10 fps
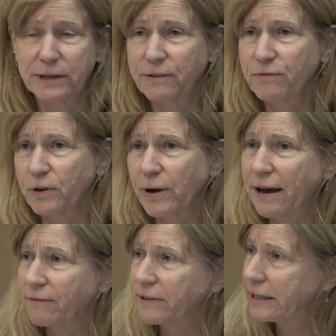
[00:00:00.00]
And if you
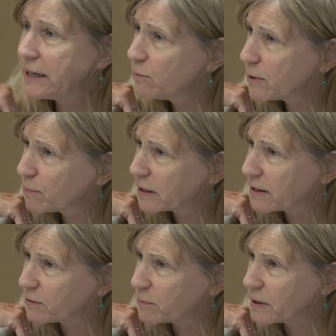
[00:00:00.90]
have a knee
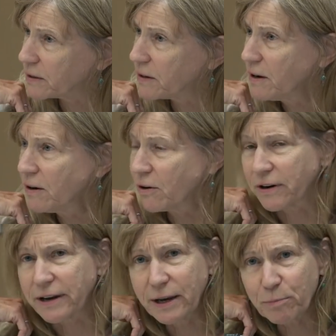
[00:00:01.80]
replacement
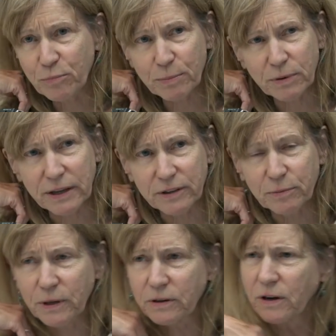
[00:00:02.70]
or a hip
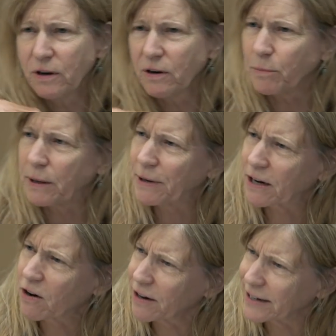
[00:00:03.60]
replacement, maybe
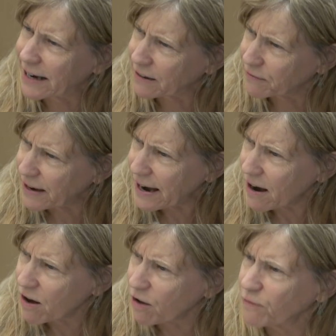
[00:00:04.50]
a cardiac
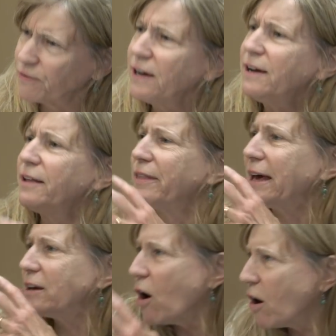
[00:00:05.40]
valve,
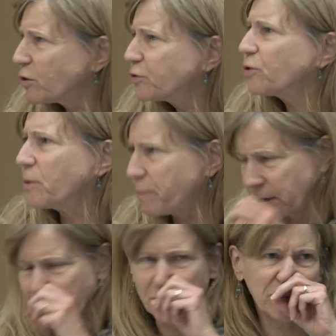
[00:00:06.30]
that also
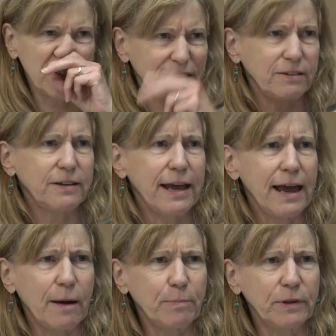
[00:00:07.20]
appears to
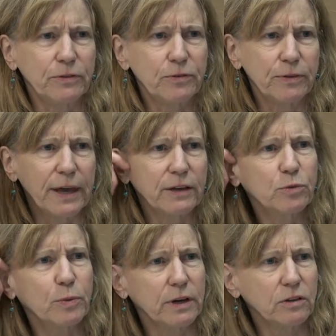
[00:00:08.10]
happen. So
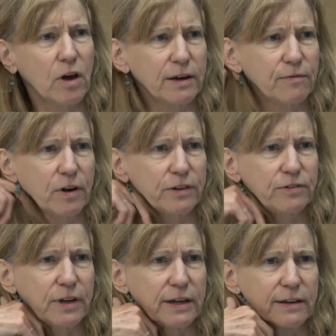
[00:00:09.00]
that's where a lot of our
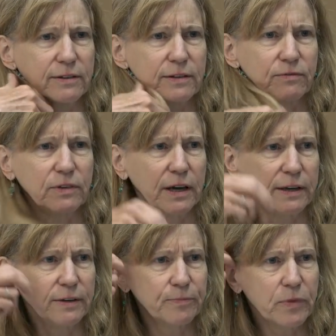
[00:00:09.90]
studies have
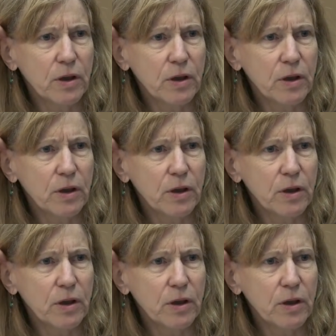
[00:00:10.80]
done.